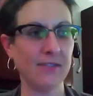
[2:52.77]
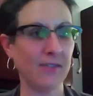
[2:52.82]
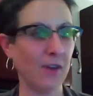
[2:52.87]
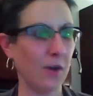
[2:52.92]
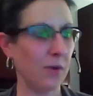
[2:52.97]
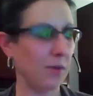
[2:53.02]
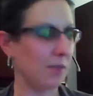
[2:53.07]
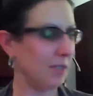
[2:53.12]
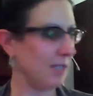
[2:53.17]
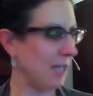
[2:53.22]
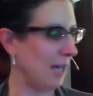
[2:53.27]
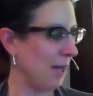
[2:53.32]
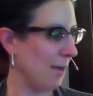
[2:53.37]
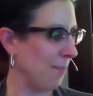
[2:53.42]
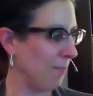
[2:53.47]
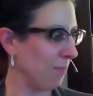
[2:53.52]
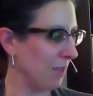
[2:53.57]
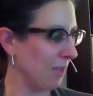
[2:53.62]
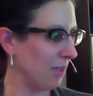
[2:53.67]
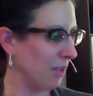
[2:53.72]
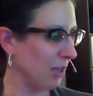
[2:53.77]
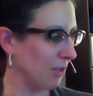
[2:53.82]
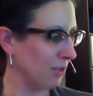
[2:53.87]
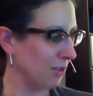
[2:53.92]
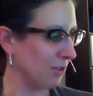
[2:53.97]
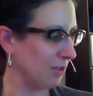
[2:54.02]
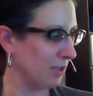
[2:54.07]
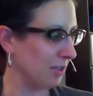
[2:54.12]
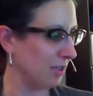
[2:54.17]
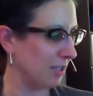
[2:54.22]
folks,
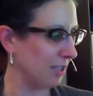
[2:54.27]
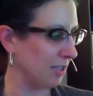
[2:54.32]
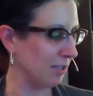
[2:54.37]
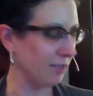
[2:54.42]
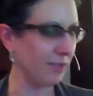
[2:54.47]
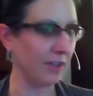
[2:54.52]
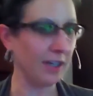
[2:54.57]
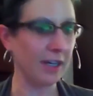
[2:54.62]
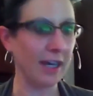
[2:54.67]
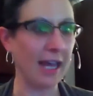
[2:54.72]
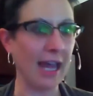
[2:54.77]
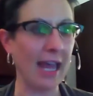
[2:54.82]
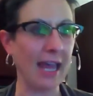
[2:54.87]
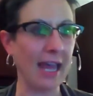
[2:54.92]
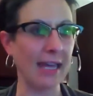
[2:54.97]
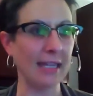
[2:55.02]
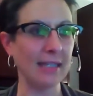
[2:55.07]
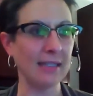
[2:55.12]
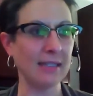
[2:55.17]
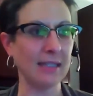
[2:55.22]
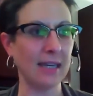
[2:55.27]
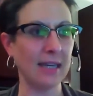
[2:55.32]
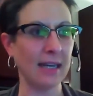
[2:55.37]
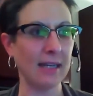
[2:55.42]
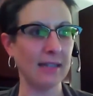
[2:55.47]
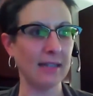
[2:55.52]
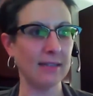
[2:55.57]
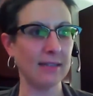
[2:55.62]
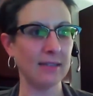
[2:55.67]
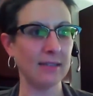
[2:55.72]
Drs. Silva and
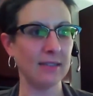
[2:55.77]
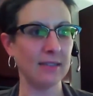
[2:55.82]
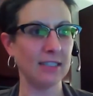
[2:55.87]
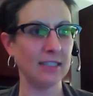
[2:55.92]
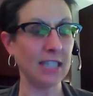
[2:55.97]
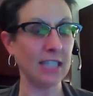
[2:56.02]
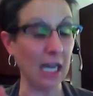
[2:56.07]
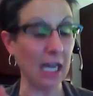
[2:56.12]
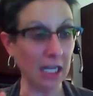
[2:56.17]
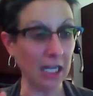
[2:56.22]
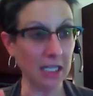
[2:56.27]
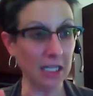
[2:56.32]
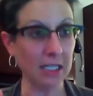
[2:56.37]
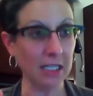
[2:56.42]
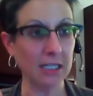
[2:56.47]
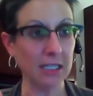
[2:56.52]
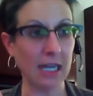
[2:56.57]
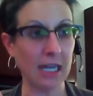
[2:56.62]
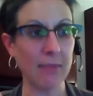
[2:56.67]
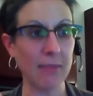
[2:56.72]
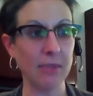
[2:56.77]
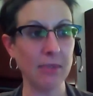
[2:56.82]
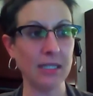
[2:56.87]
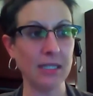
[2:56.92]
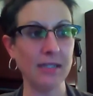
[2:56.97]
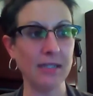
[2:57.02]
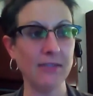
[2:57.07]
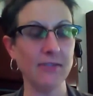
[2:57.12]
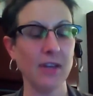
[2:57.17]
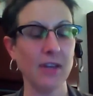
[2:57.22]
Shalak, I
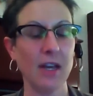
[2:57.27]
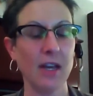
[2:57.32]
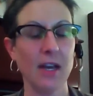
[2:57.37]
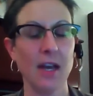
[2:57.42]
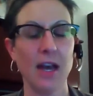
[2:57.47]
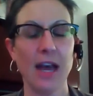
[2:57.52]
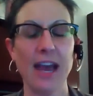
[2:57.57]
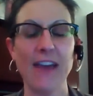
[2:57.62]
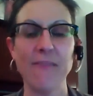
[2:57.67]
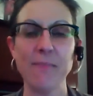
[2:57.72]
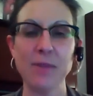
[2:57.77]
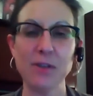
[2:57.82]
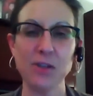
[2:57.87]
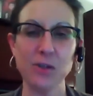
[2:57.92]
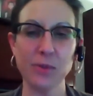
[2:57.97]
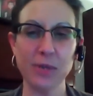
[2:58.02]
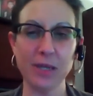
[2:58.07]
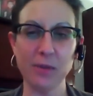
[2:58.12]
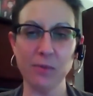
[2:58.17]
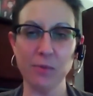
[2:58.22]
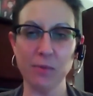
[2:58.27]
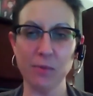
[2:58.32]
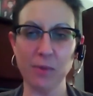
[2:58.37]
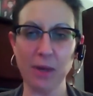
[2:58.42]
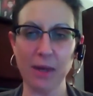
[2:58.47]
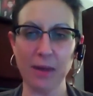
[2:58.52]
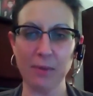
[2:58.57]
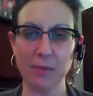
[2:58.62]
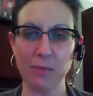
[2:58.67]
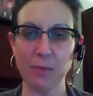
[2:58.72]
believe, have been doing
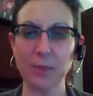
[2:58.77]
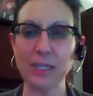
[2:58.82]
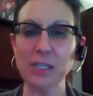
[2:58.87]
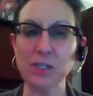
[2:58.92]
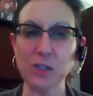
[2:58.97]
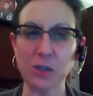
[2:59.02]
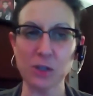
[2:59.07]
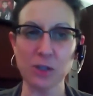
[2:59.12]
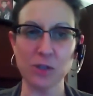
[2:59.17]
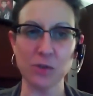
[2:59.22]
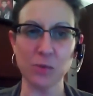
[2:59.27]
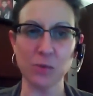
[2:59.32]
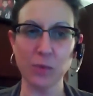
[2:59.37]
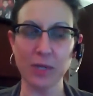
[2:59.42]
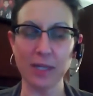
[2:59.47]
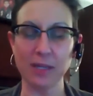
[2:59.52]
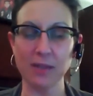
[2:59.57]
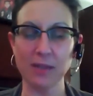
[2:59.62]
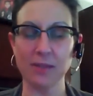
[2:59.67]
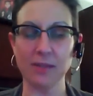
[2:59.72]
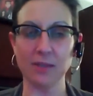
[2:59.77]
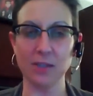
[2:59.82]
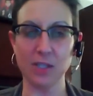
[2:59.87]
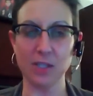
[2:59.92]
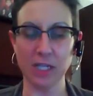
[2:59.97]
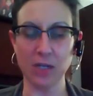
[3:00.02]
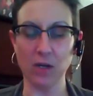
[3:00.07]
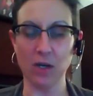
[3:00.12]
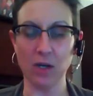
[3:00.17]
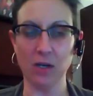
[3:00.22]
research with
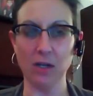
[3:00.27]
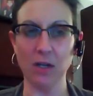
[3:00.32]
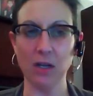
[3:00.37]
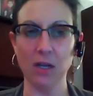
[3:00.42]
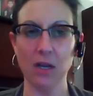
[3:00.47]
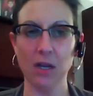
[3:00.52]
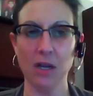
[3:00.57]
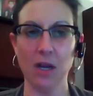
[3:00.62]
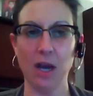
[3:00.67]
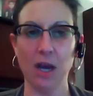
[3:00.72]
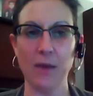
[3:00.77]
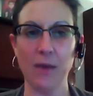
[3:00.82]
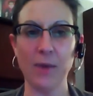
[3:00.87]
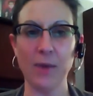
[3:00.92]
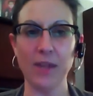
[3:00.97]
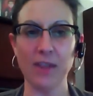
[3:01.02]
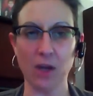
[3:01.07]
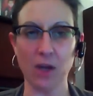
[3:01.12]
Qigong with